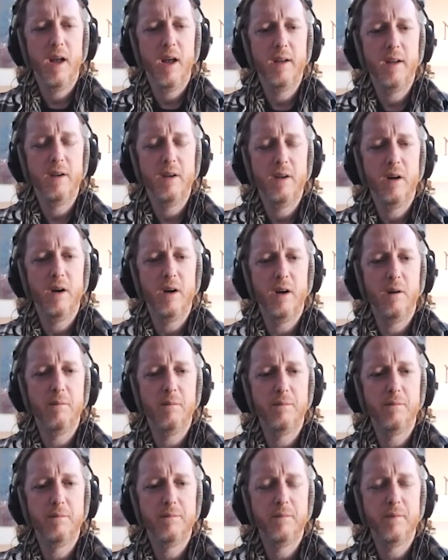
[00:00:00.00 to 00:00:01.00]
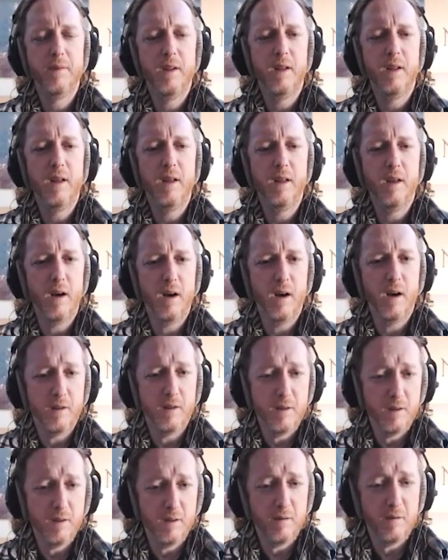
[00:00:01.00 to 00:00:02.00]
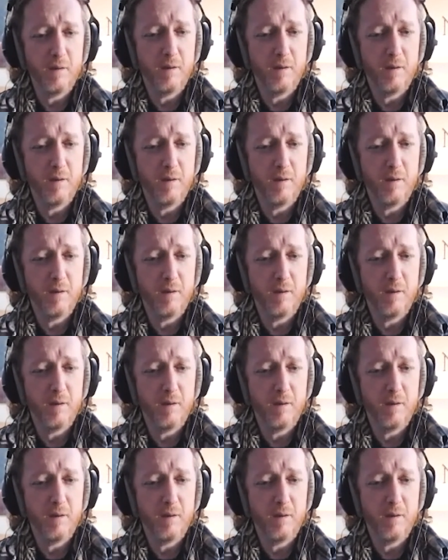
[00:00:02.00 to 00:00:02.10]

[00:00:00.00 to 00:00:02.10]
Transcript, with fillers: and um, uh,